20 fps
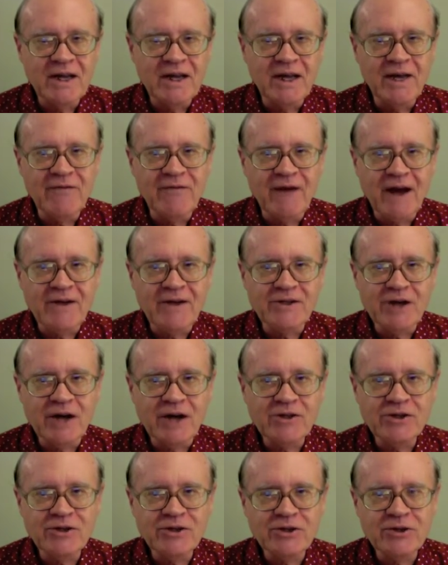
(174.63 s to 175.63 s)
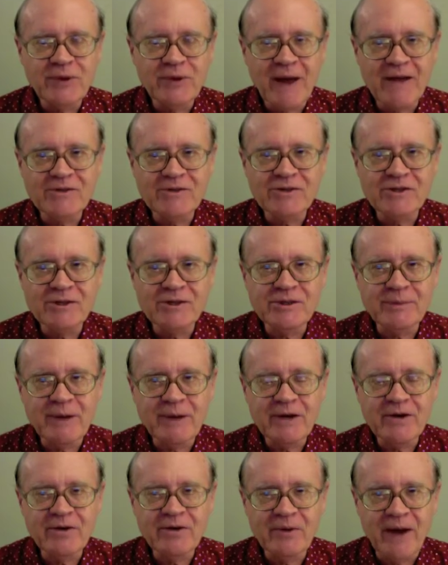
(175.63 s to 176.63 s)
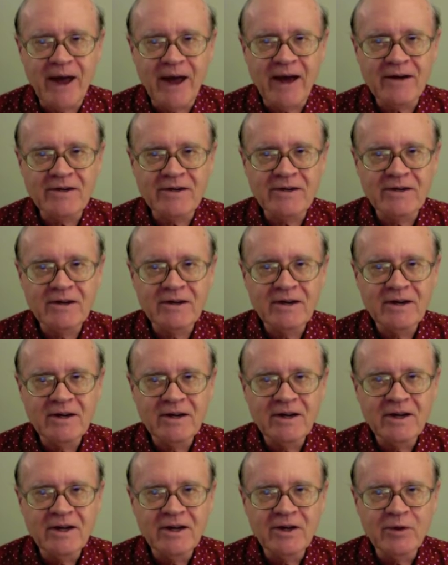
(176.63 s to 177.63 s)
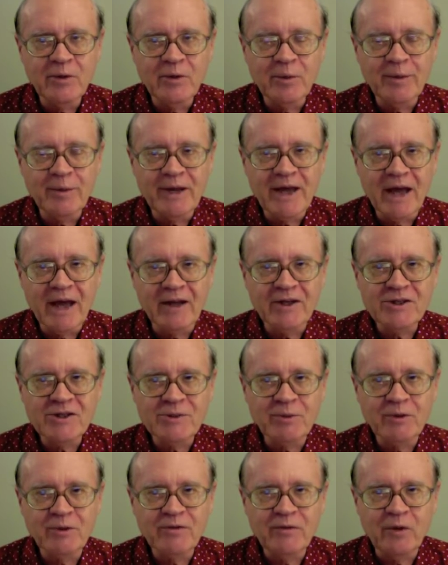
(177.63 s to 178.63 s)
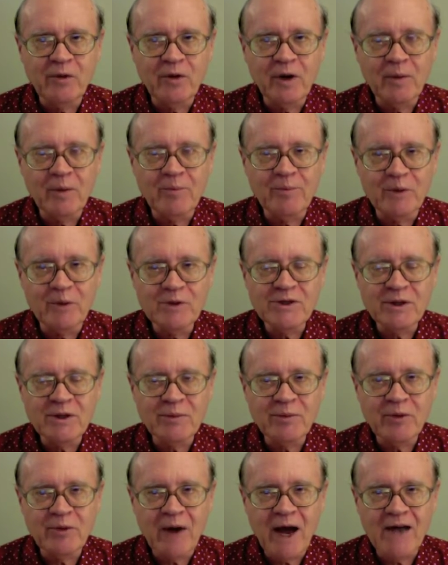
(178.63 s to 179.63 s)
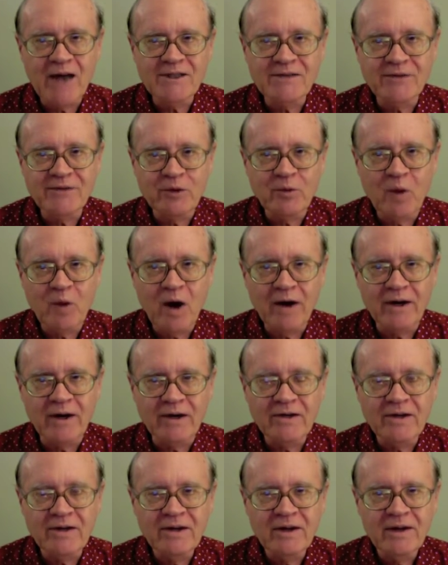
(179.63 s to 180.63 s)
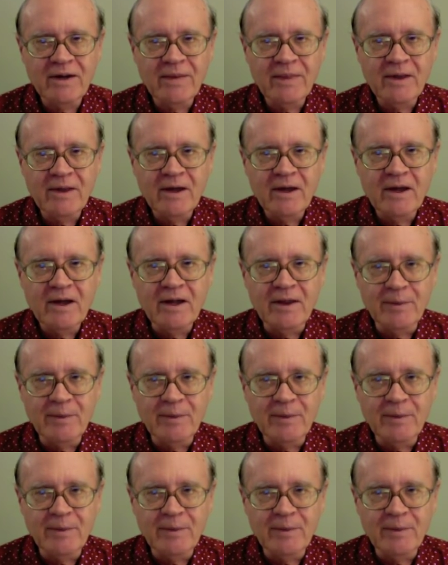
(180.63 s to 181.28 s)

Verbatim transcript: If I judge your two answers to be correct, you will be eligible for a musical prize if you want it. The